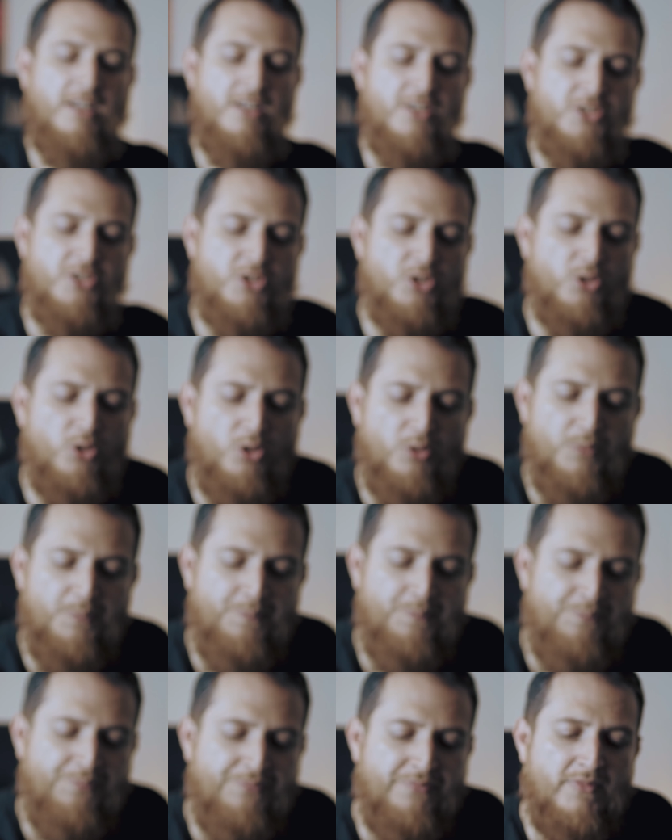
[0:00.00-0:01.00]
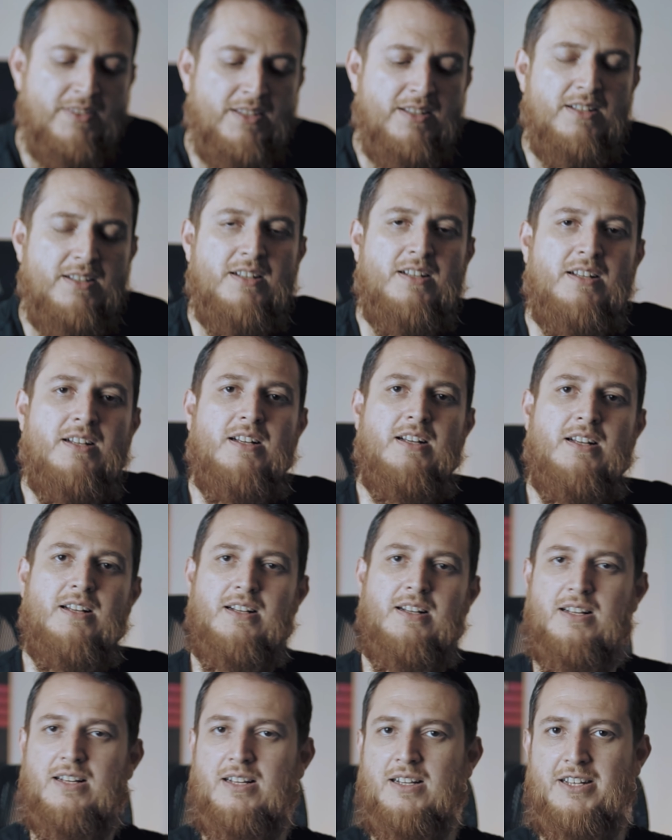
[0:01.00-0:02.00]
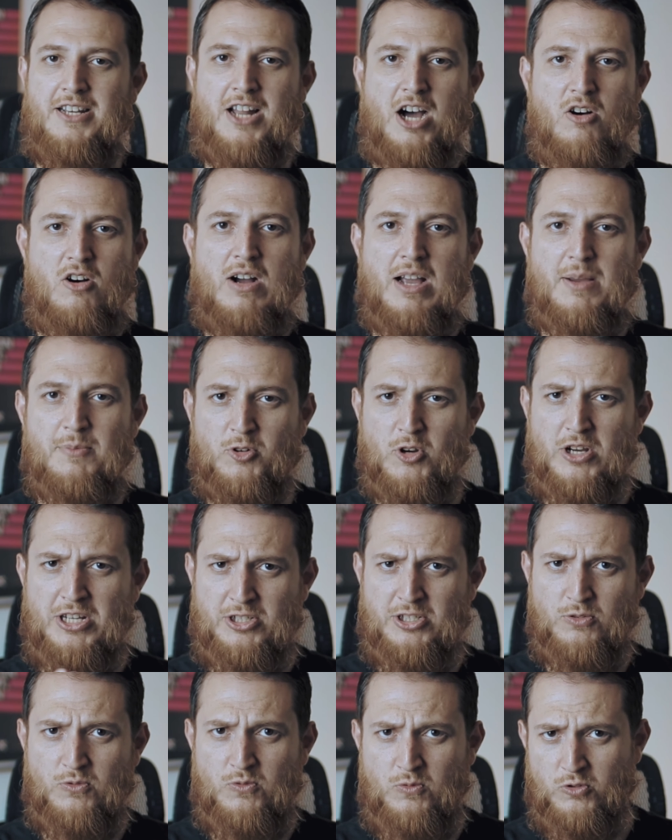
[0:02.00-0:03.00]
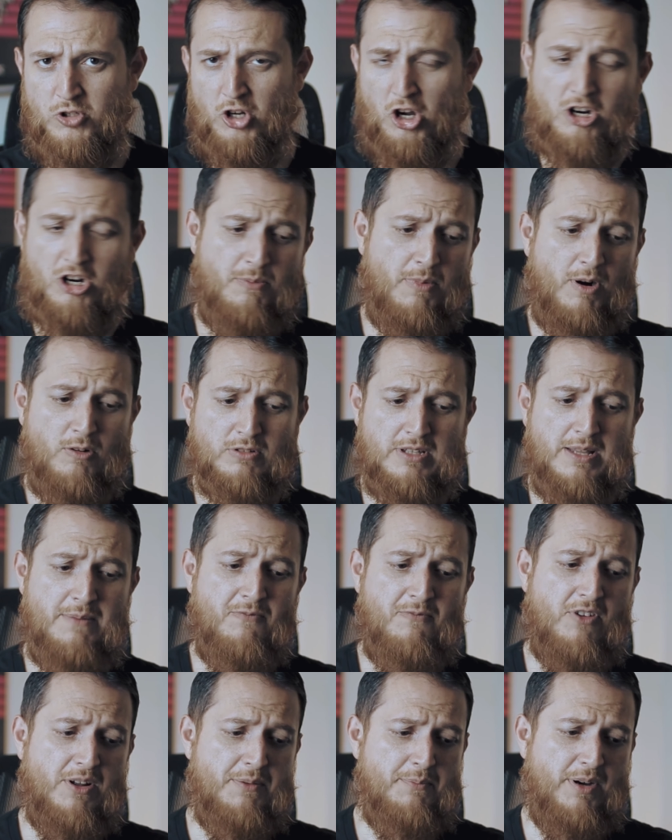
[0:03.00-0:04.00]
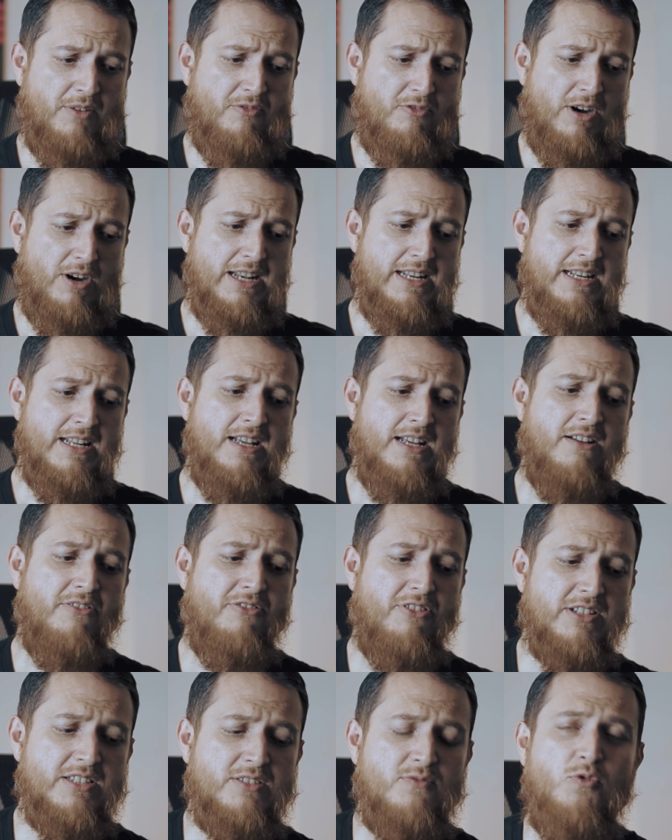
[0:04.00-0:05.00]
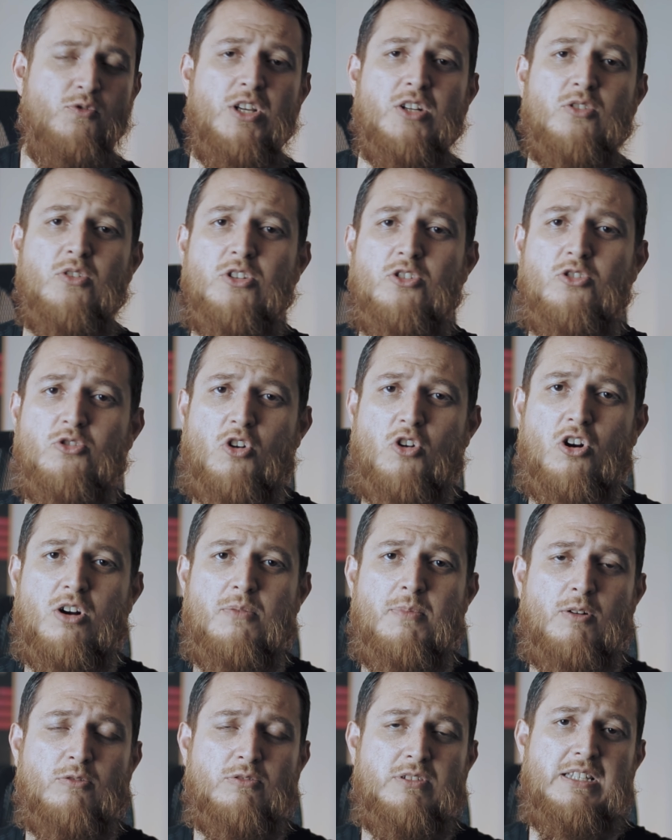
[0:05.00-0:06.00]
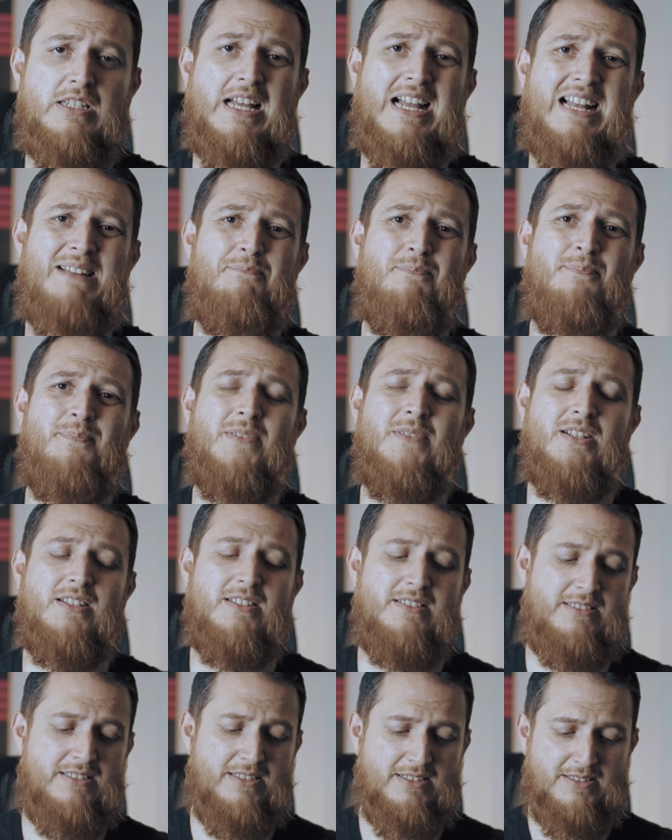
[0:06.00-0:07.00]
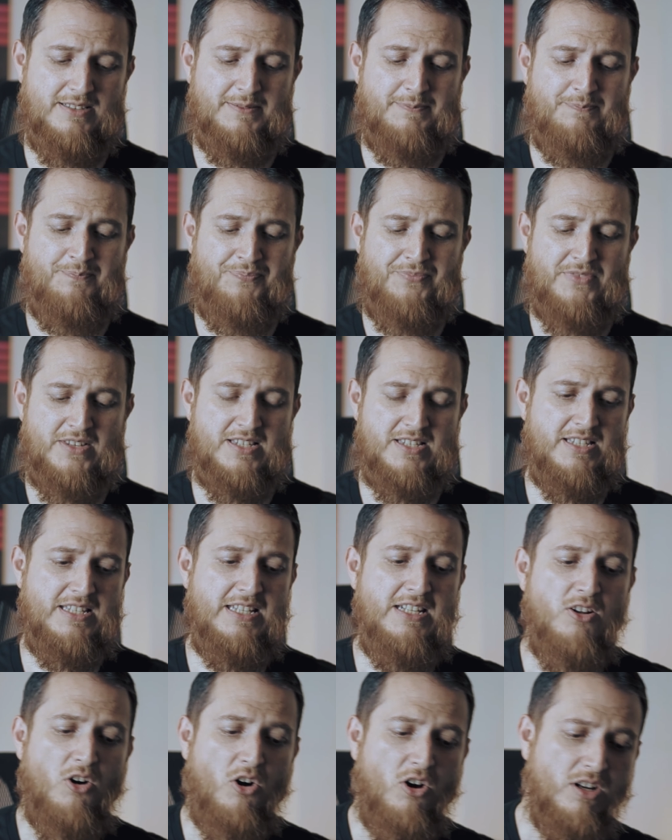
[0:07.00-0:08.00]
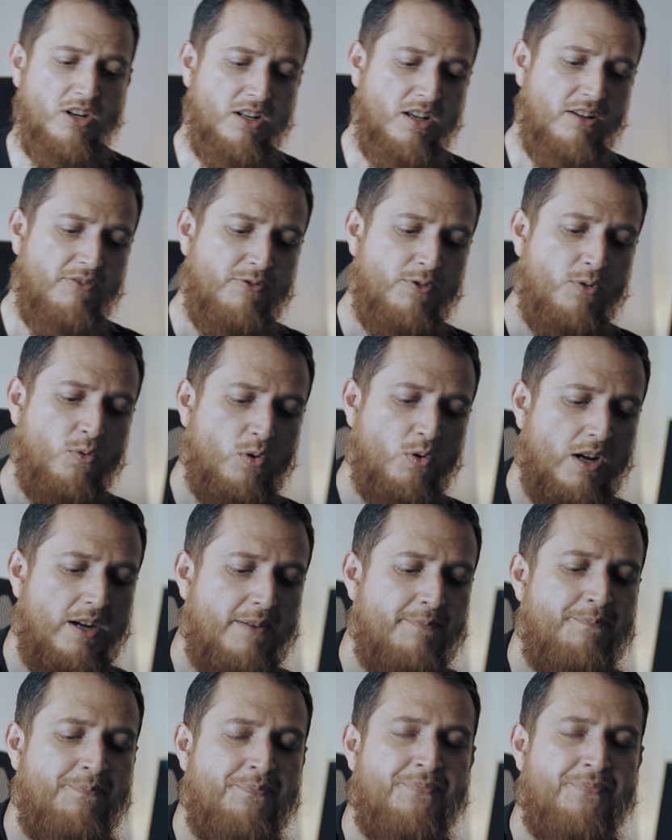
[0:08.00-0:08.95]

So now I'm going to talk about them one by one. First we are going to talk about them, the Ceylon Flora.